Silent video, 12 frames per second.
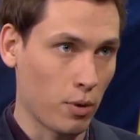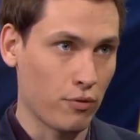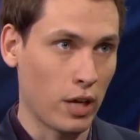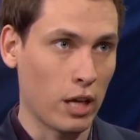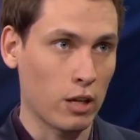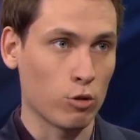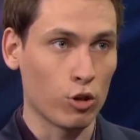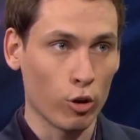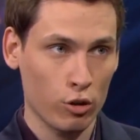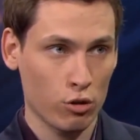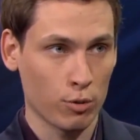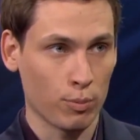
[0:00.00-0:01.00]
Fnatic could go
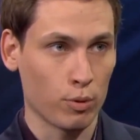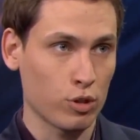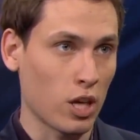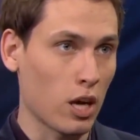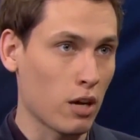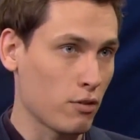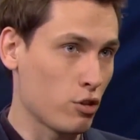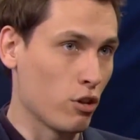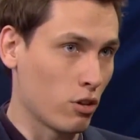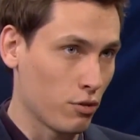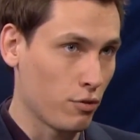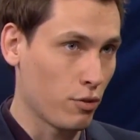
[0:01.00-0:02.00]
into the blue side of the
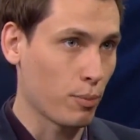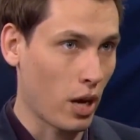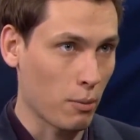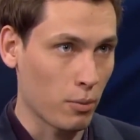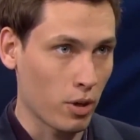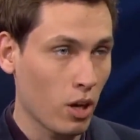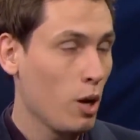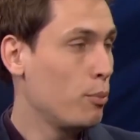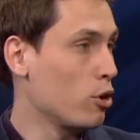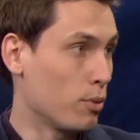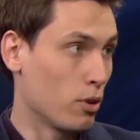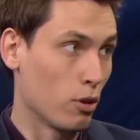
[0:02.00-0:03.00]
jungle from Gambit, put
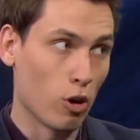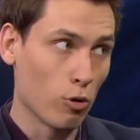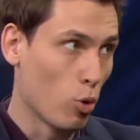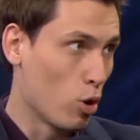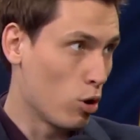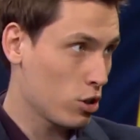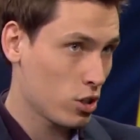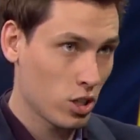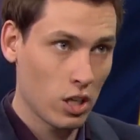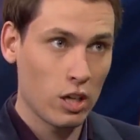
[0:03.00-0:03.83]
up a lot of wards,